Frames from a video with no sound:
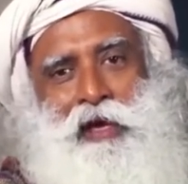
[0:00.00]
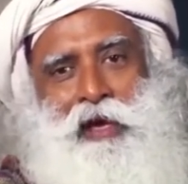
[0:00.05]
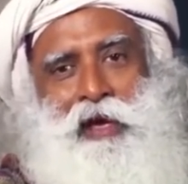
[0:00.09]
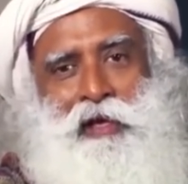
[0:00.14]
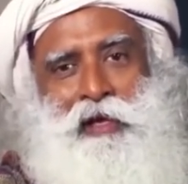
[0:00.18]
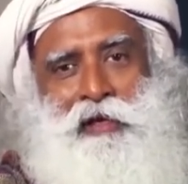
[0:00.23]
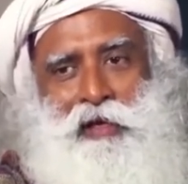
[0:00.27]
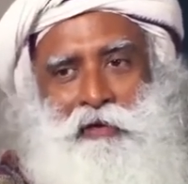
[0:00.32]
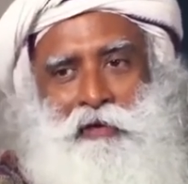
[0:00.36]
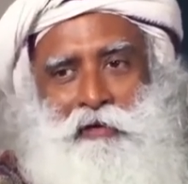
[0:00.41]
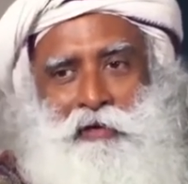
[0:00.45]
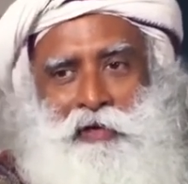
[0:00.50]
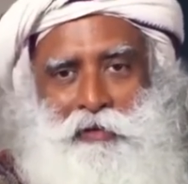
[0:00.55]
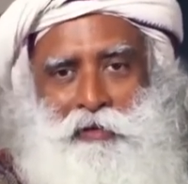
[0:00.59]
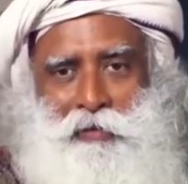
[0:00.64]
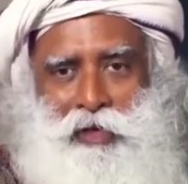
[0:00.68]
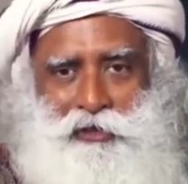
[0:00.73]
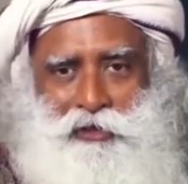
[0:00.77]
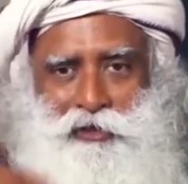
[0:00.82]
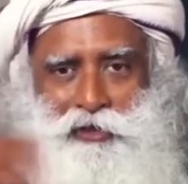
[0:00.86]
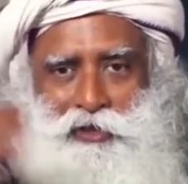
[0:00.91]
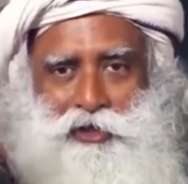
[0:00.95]
And our
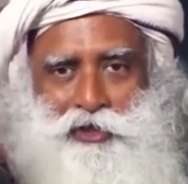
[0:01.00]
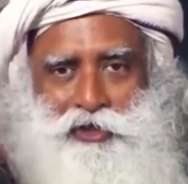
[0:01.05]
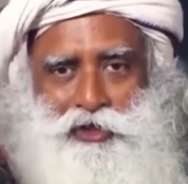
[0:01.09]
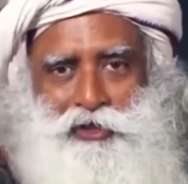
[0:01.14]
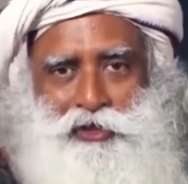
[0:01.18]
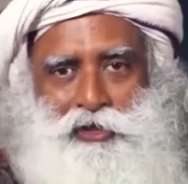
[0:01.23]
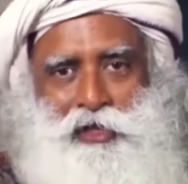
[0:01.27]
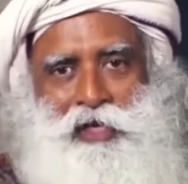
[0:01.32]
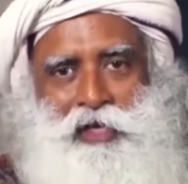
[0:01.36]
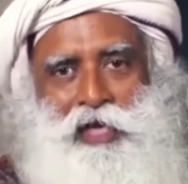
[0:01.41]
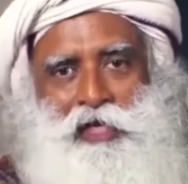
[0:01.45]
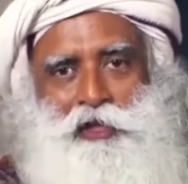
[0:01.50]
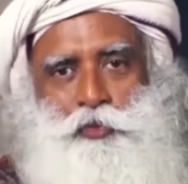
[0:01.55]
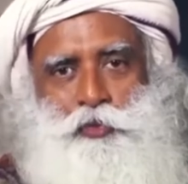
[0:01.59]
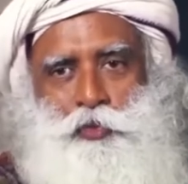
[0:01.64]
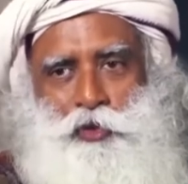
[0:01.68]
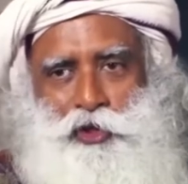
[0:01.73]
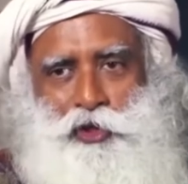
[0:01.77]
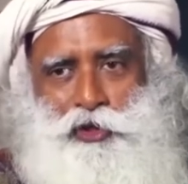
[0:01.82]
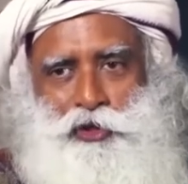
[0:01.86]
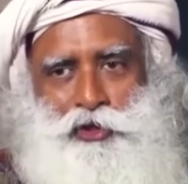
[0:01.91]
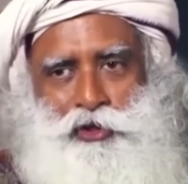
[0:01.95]
imagination and
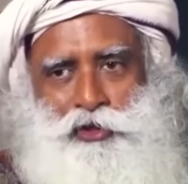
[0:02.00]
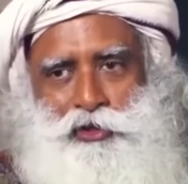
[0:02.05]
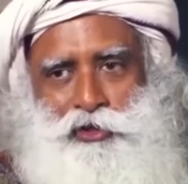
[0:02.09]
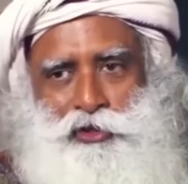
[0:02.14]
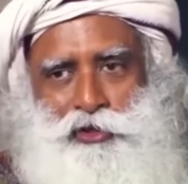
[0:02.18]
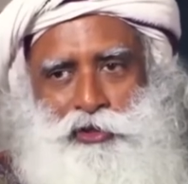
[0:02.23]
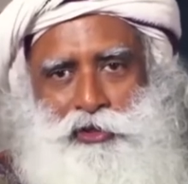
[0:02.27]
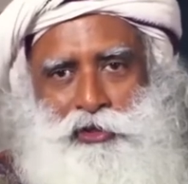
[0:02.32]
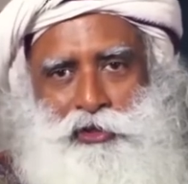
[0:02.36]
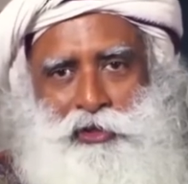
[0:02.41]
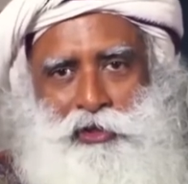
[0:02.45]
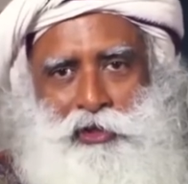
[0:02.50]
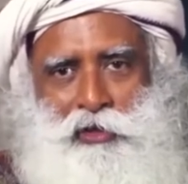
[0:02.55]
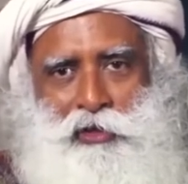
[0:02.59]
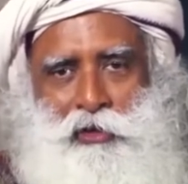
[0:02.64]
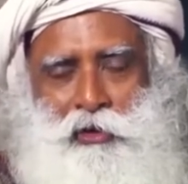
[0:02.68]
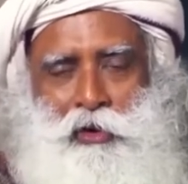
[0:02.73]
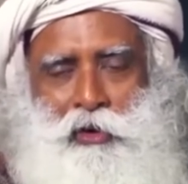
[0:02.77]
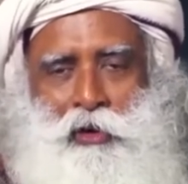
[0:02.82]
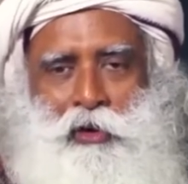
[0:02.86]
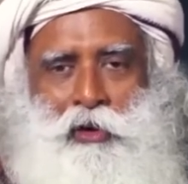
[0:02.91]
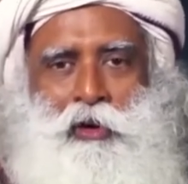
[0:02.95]
aspirations
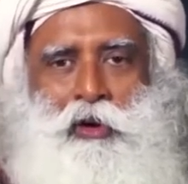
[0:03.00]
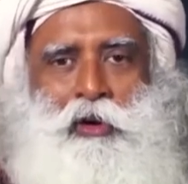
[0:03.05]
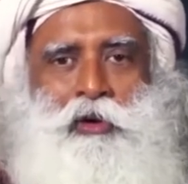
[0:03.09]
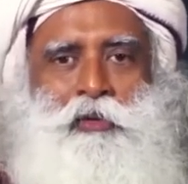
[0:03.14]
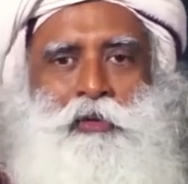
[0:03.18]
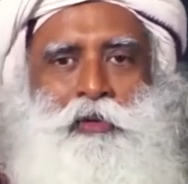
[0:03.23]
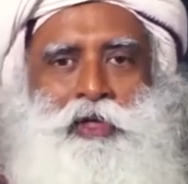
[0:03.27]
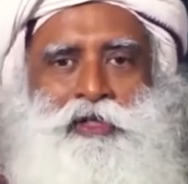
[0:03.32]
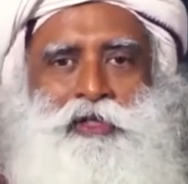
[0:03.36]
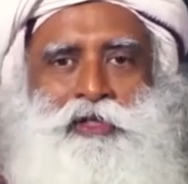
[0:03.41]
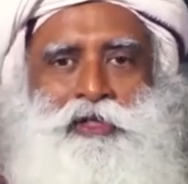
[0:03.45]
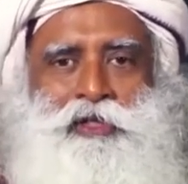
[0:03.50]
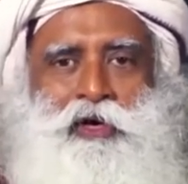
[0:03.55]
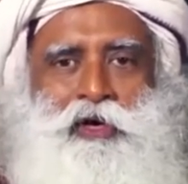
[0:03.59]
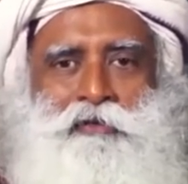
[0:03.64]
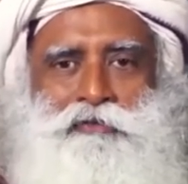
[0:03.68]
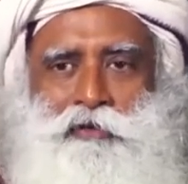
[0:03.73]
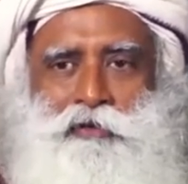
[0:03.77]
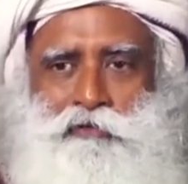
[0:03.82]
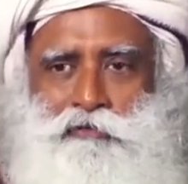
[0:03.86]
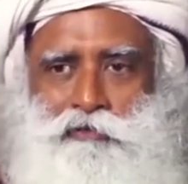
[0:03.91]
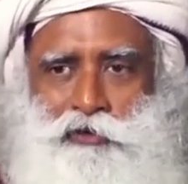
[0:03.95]
are always
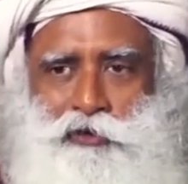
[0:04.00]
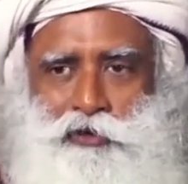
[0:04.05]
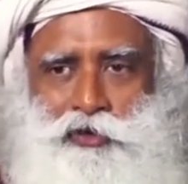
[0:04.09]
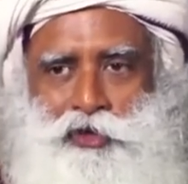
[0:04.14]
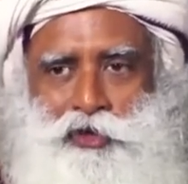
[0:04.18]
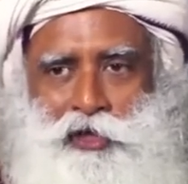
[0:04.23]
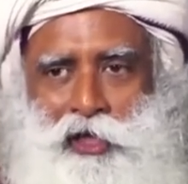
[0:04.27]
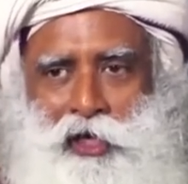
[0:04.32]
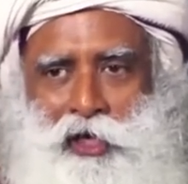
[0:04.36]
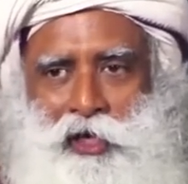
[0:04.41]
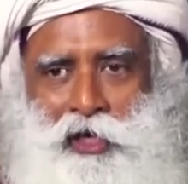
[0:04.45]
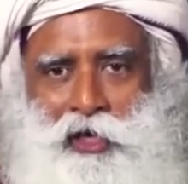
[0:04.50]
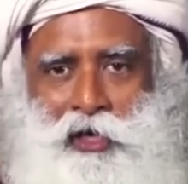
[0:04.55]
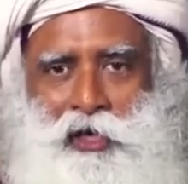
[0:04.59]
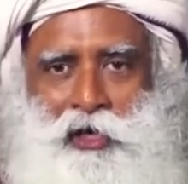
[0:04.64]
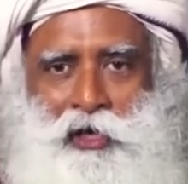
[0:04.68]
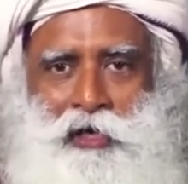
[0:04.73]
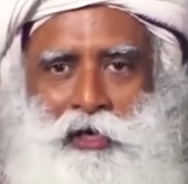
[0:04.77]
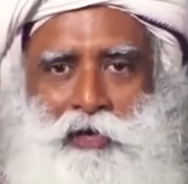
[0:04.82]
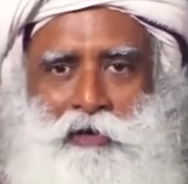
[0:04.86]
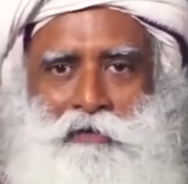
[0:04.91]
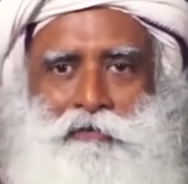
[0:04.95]
of the future,
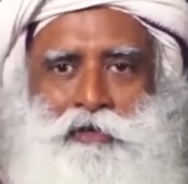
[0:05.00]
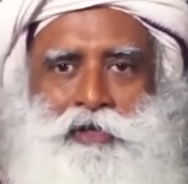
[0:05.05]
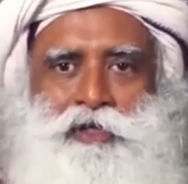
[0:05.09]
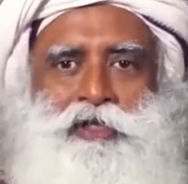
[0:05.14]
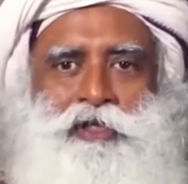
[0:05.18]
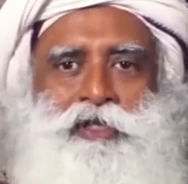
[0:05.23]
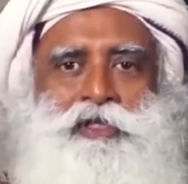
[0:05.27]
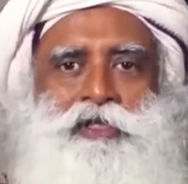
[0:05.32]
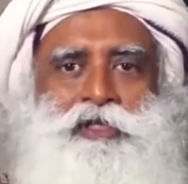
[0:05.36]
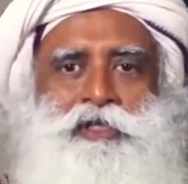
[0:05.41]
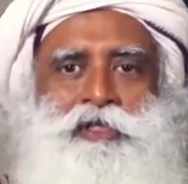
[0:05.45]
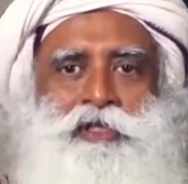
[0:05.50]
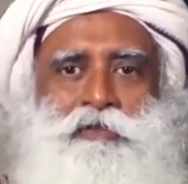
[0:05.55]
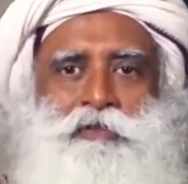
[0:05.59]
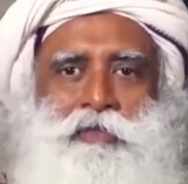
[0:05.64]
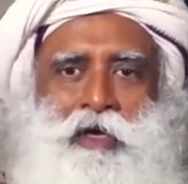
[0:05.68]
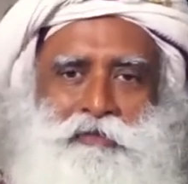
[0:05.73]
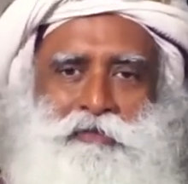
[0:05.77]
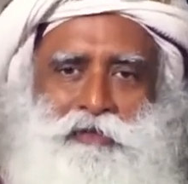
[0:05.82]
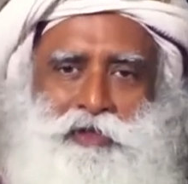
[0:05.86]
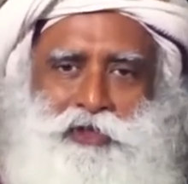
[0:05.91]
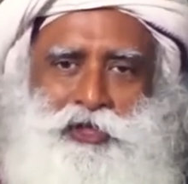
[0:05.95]
which is
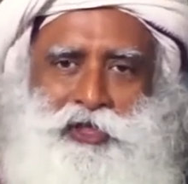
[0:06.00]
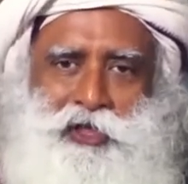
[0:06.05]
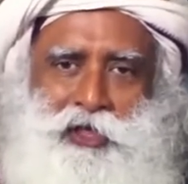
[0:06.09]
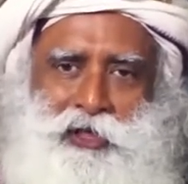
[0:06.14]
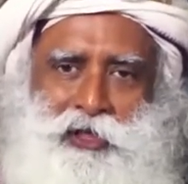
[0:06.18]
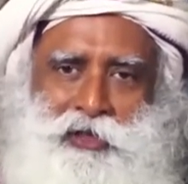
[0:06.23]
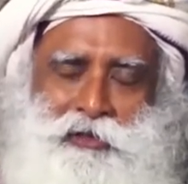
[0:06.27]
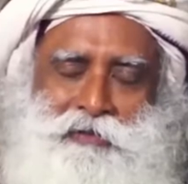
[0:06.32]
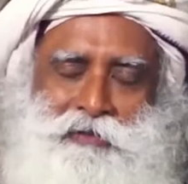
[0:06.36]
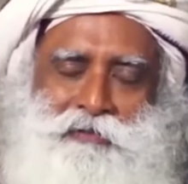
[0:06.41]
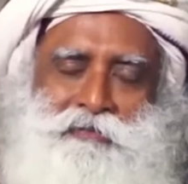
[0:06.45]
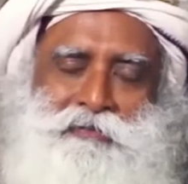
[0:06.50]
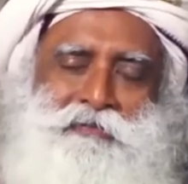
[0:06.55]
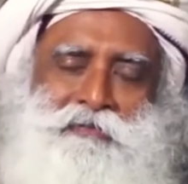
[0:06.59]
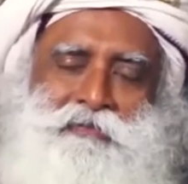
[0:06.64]
Bhavishya.